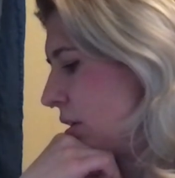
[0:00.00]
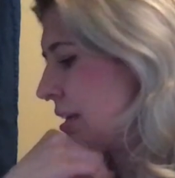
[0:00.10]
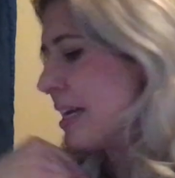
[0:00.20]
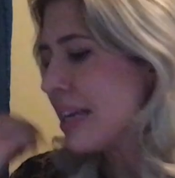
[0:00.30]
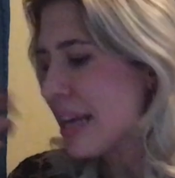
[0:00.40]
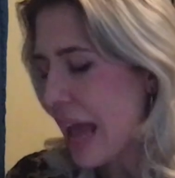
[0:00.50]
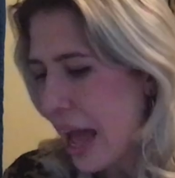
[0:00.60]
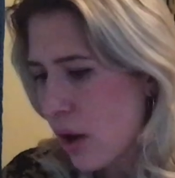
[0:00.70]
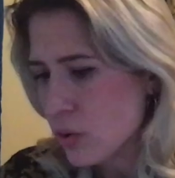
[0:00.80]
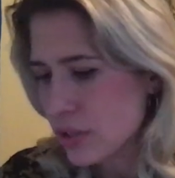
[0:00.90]
getting
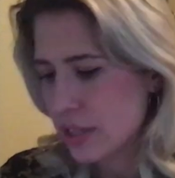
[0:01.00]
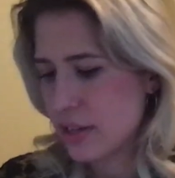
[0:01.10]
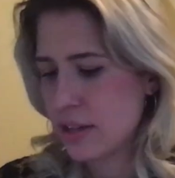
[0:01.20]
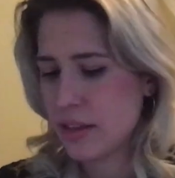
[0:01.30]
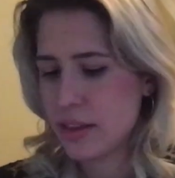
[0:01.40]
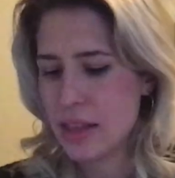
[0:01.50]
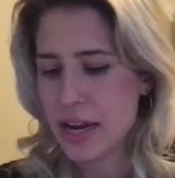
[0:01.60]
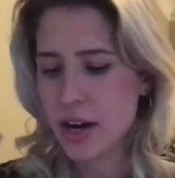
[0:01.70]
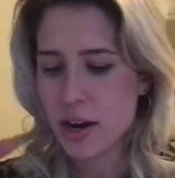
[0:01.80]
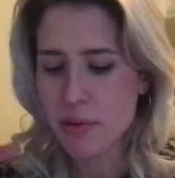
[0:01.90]
out
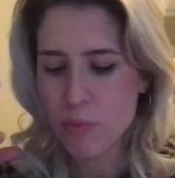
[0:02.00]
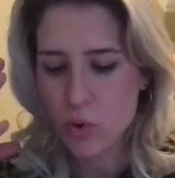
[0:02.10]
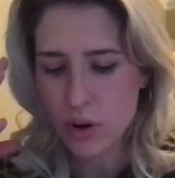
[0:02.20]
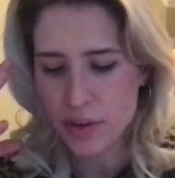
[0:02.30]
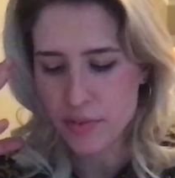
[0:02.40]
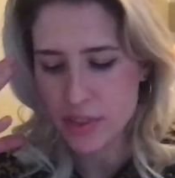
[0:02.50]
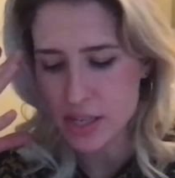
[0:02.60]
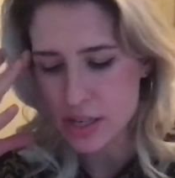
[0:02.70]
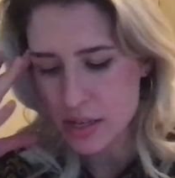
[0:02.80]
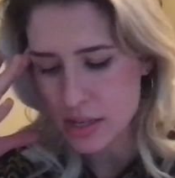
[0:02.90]
there, more of
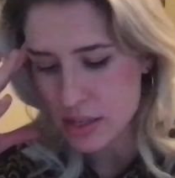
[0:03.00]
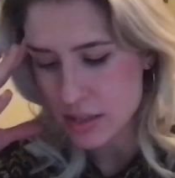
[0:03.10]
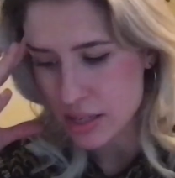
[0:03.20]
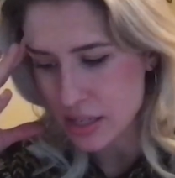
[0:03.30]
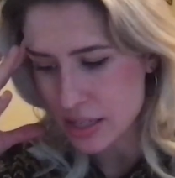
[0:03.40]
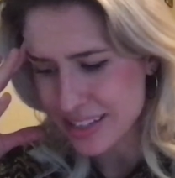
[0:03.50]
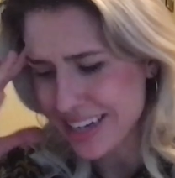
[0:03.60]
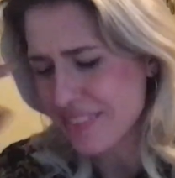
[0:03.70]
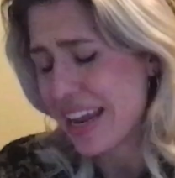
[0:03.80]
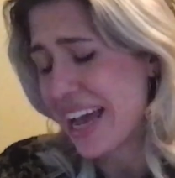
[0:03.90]
the not
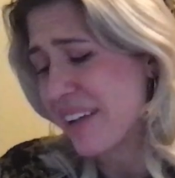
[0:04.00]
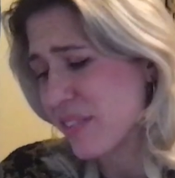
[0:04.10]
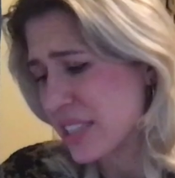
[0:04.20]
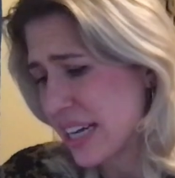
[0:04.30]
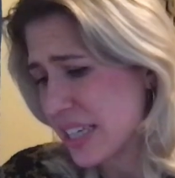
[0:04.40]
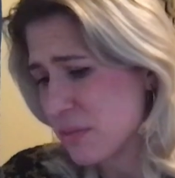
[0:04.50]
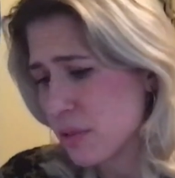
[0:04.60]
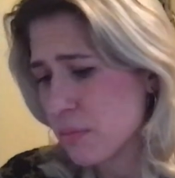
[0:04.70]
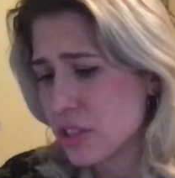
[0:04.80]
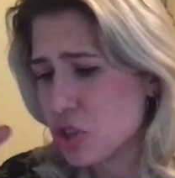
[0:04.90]
even
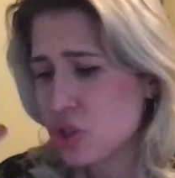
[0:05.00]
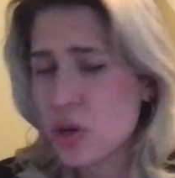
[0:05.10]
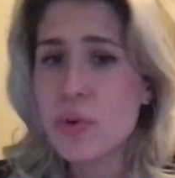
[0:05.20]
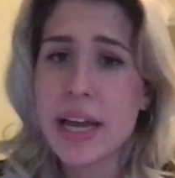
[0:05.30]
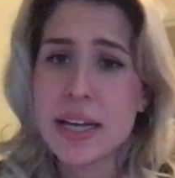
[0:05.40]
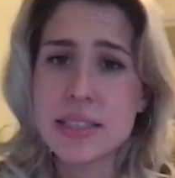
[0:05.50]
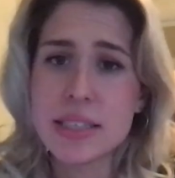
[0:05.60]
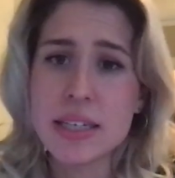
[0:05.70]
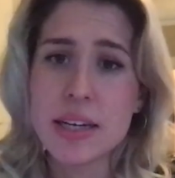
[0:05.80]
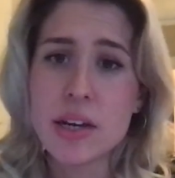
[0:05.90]
advertisement, but
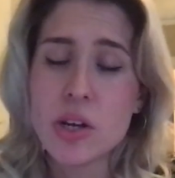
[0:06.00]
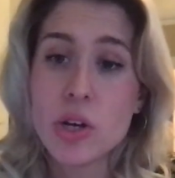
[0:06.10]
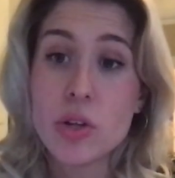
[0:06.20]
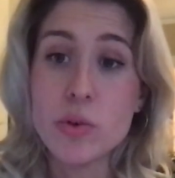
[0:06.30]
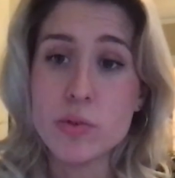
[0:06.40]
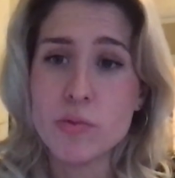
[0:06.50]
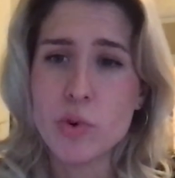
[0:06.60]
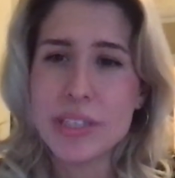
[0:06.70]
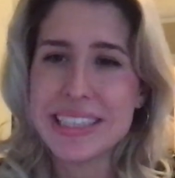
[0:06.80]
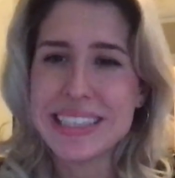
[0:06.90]
showcasing those
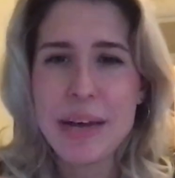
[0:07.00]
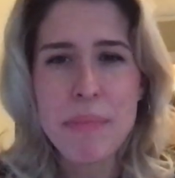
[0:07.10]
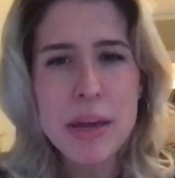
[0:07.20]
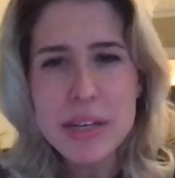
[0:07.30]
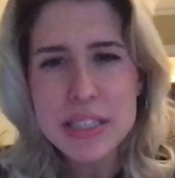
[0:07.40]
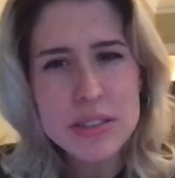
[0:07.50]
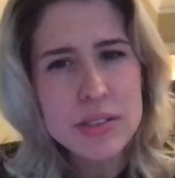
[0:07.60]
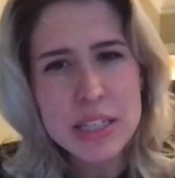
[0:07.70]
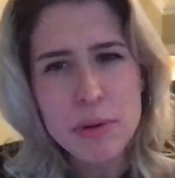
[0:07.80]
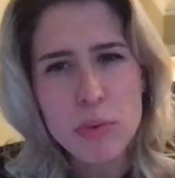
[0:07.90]
voices that maybe still
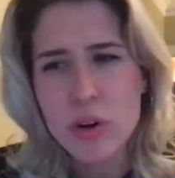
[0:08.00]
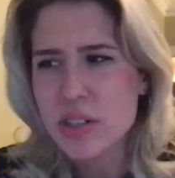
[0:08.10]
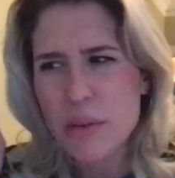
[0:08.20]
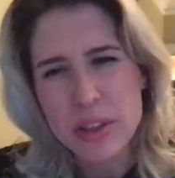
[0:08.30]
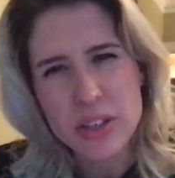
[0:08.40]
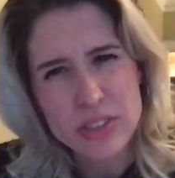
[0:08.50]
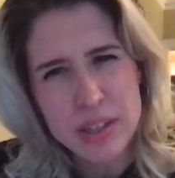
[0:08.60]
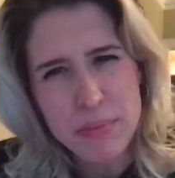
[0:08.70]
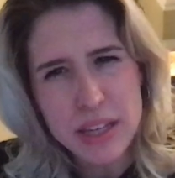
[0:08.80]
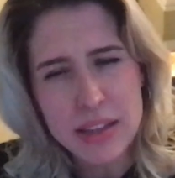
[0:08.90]
need to be worked on, but there's
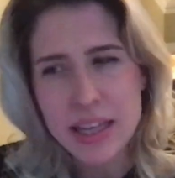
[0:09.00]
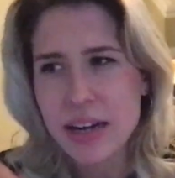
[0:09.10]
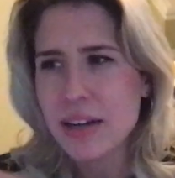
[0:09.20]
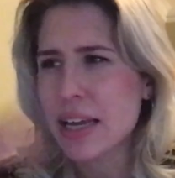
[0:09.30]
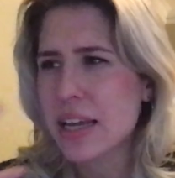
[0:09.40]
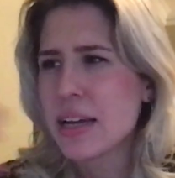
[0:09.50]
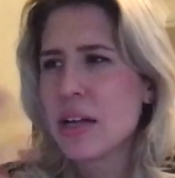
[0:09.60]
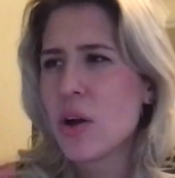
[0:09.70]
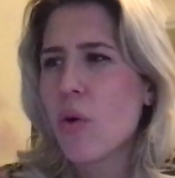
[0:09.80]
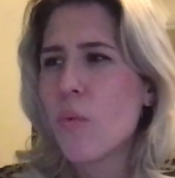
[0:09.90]
something there. Like,
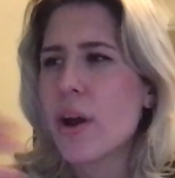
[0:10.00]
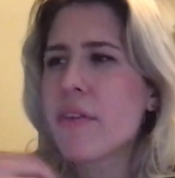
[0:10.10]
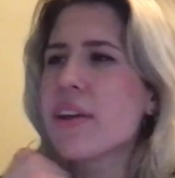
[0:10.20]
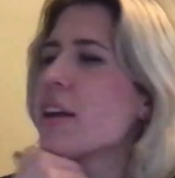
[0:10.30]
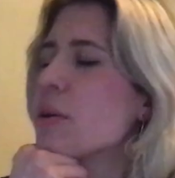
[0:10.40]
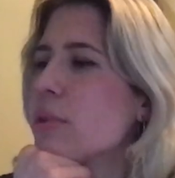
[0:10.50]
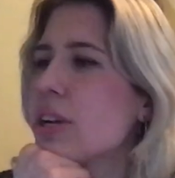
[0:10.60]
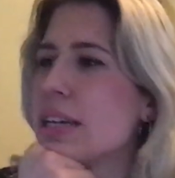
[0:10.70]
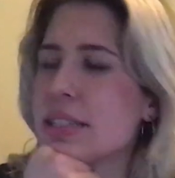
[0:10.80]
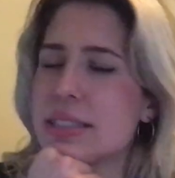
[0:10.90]
whatever that
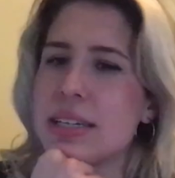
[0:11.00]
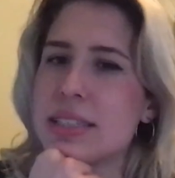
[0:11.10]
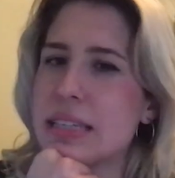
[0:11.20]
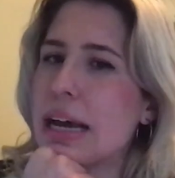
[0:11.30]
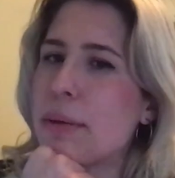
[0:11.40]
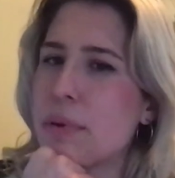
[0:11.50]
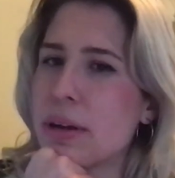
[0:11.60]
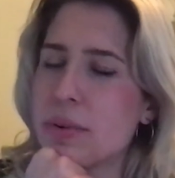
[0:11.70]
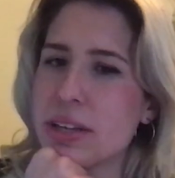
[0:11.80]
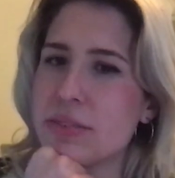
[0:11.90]
community is that needs to happen, I
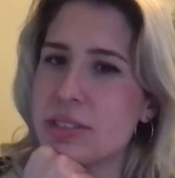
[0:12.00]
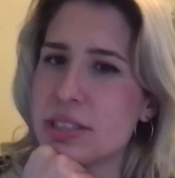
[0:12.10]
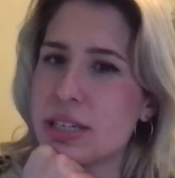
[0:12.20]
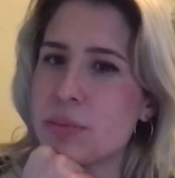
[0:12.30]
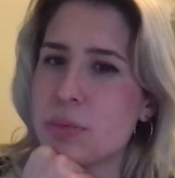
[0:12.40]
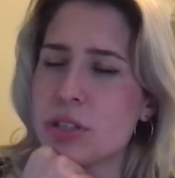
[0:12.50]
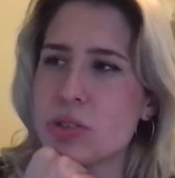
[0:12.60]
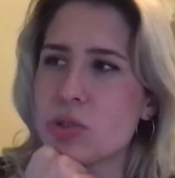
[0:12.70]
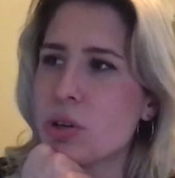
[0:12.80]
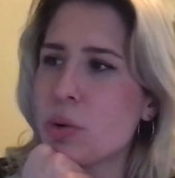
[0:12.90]
would love to see it. Because
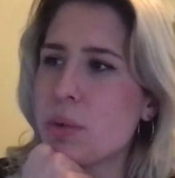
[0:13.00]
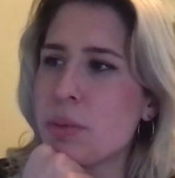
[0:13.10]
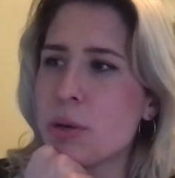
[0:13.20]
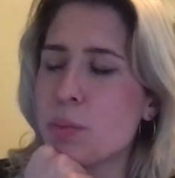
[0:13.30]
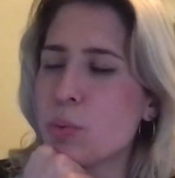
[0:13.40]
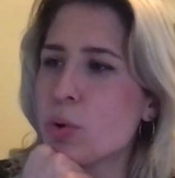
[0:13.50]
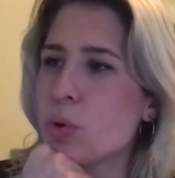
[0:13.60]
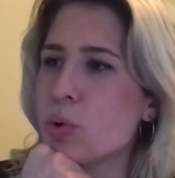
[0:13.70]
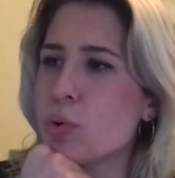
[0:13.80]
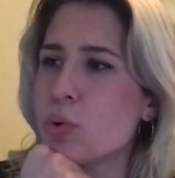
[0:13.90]
there's so many people
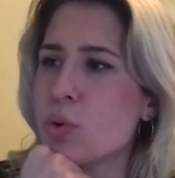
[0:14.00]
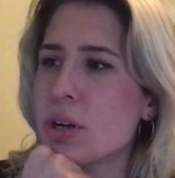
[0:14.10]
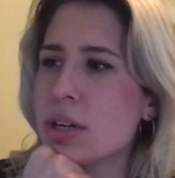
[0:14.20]
who